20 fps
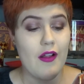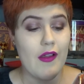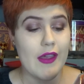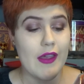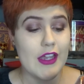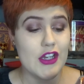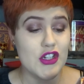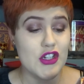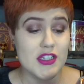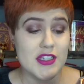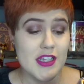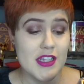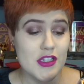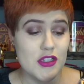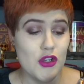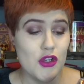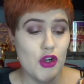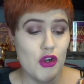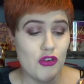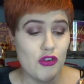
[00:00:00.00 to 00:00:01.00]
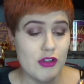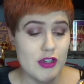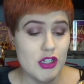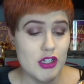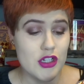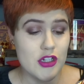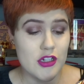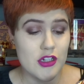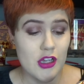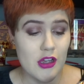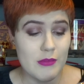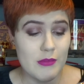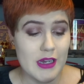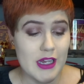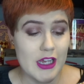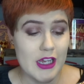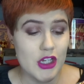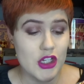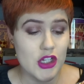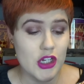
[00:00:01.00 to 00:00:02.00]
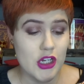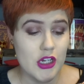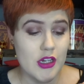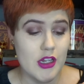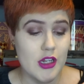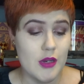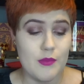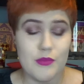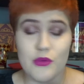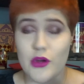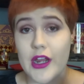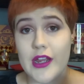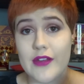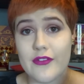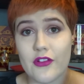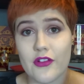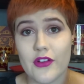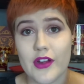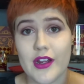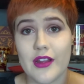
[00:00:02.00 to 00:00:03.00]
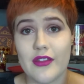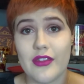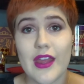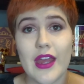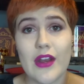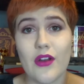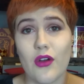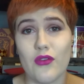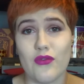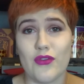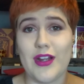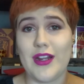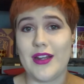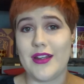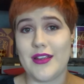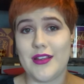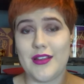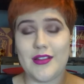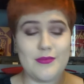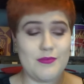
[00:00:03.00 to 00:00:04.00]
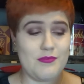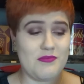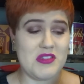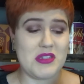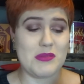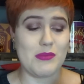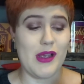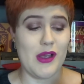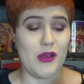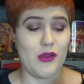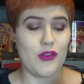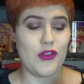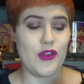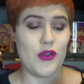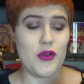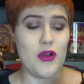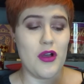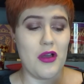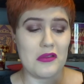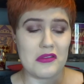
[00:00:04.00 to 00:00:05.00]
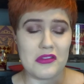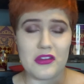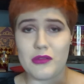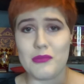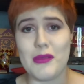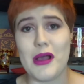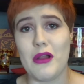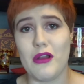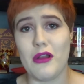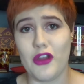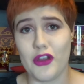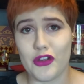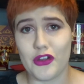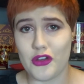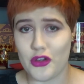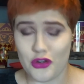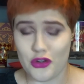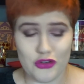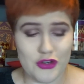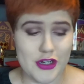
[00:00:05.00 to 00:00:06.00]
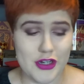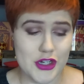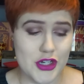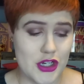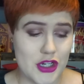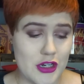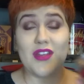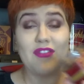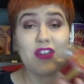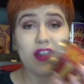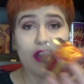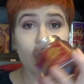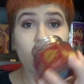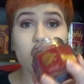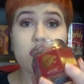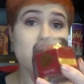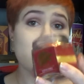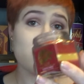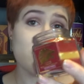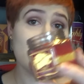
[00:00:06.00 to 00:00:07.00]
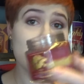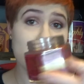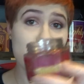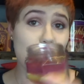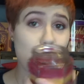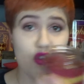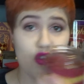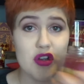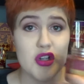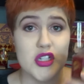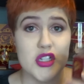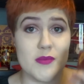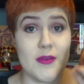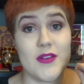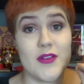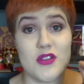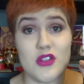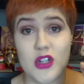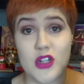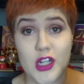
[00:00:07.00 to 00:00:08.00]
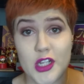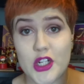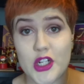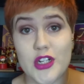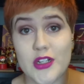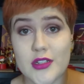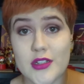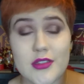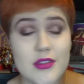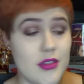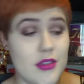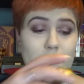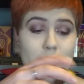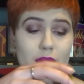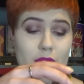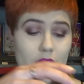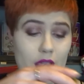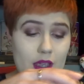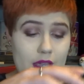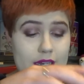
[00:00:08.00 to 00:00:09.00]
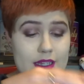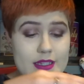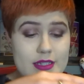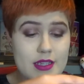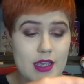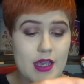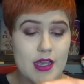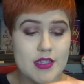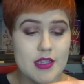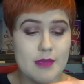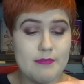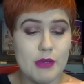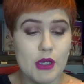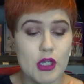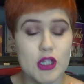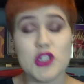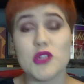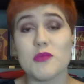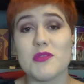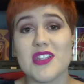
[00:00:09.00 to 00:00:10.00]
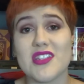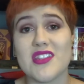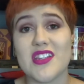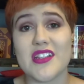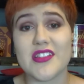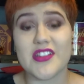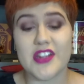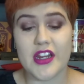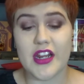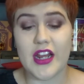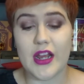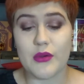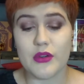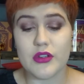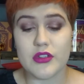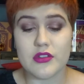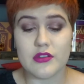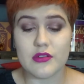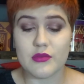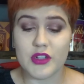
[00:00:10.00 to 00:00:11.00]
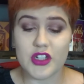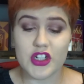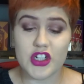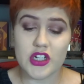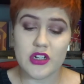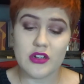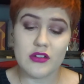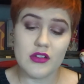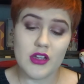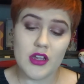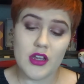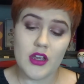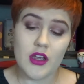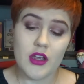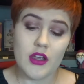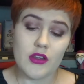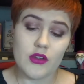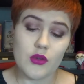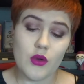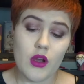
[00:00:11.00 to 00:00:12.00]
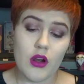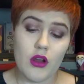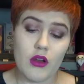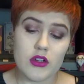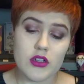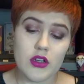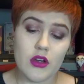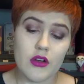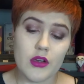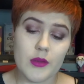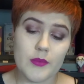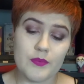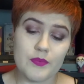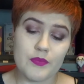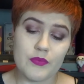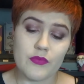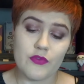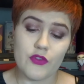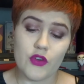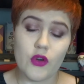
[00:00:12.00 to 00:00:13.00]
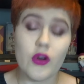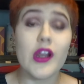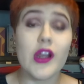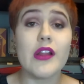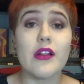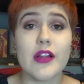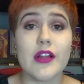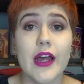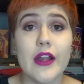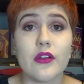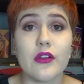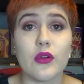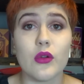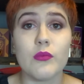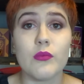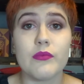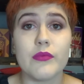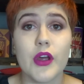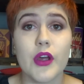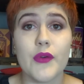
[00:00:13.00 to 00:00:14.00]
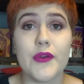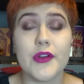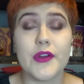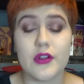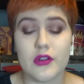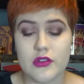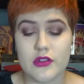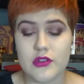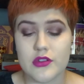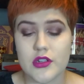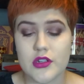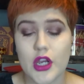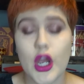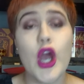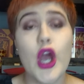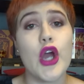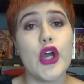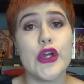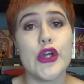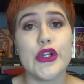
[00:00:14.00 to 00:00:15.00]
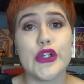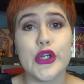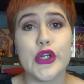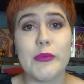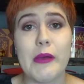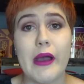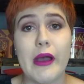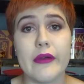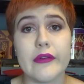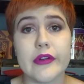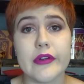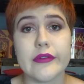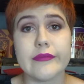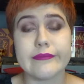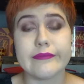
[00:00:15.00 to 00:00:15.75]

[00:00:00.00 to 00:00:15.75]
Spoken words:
It just says courage, determination, and bravery. They're not really smells. You can't smell like courage. If it does, then courage smells delicious. And it says it burns up to 16 hours, which is quite a long time for a little candle that only cost £2.